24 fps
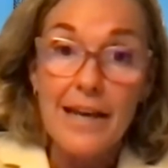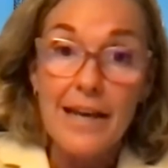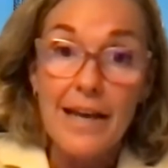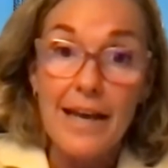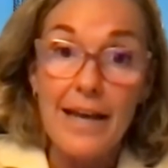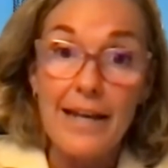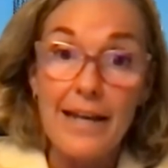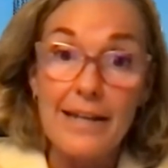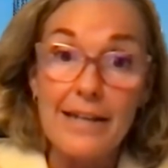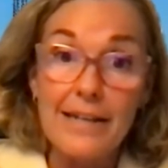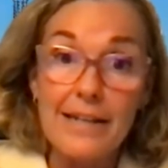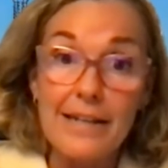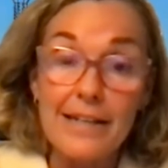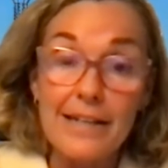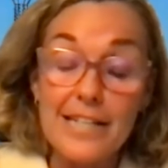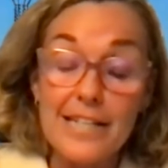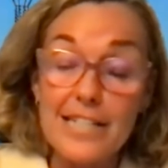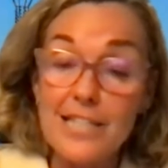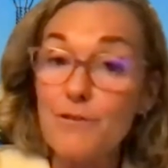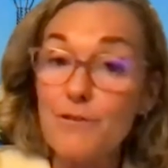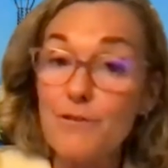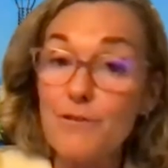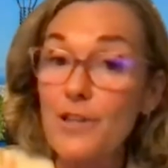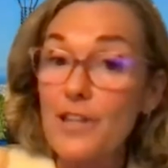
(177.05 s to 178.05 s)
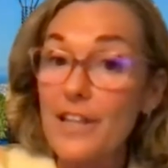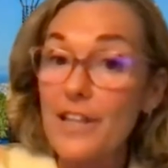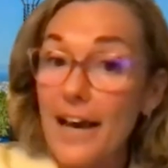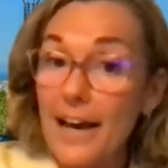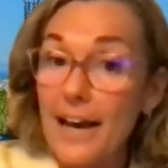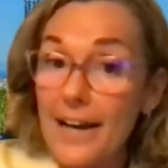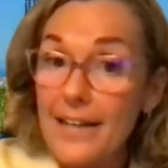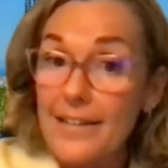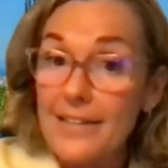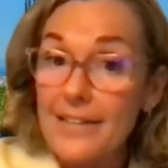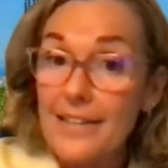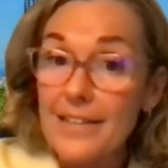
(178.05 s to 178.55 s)
And it's for
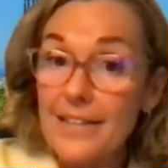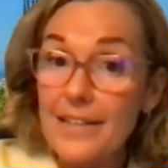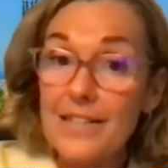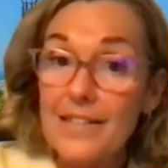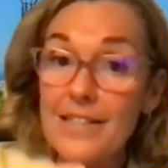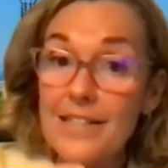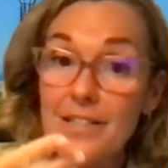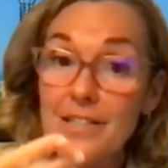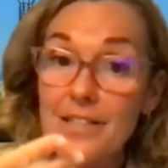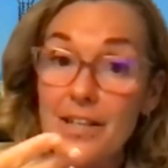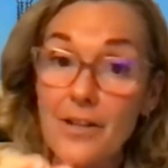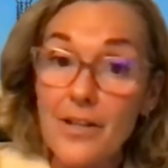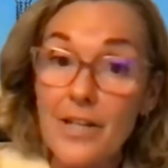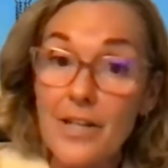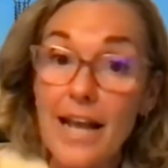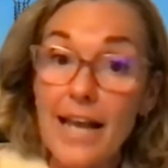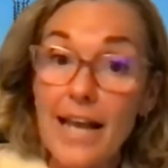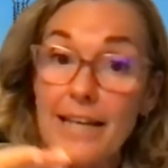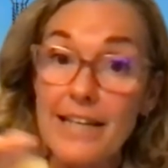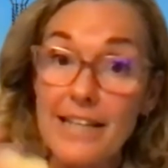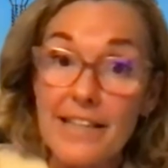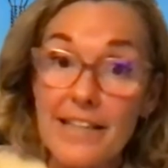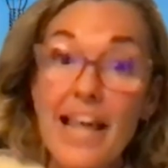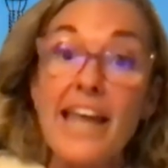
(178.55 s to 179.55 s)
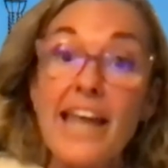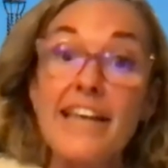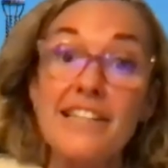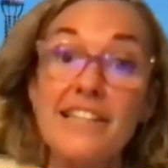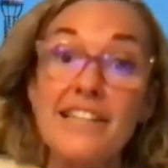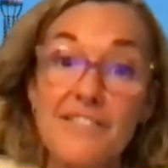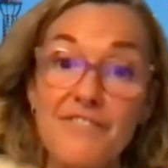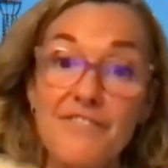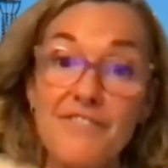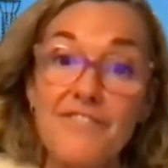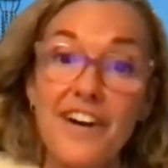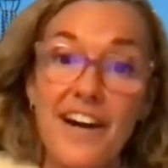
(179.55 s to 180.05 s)
that a study like
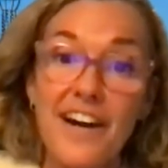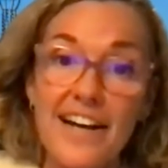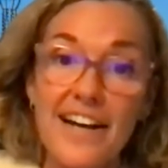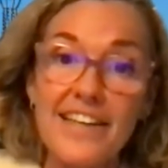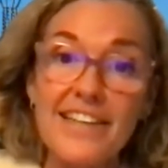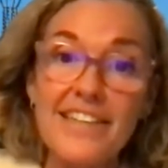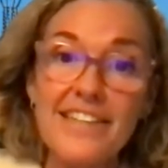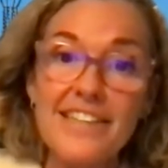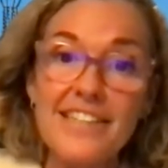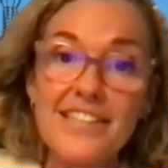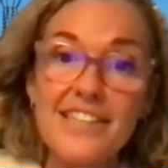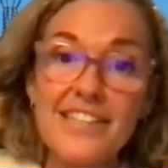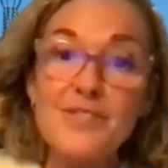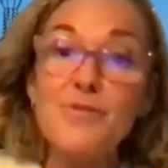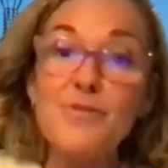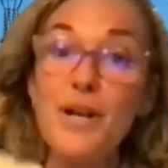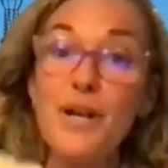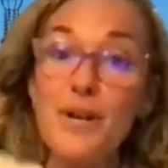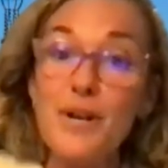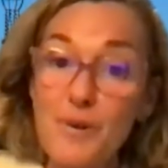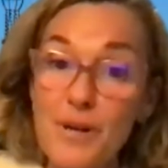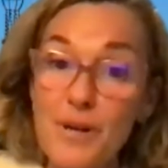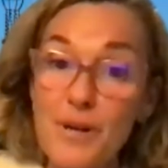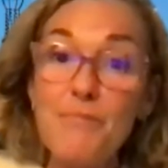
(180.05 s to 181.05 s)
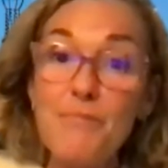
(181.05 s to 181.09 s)
Identify is really, really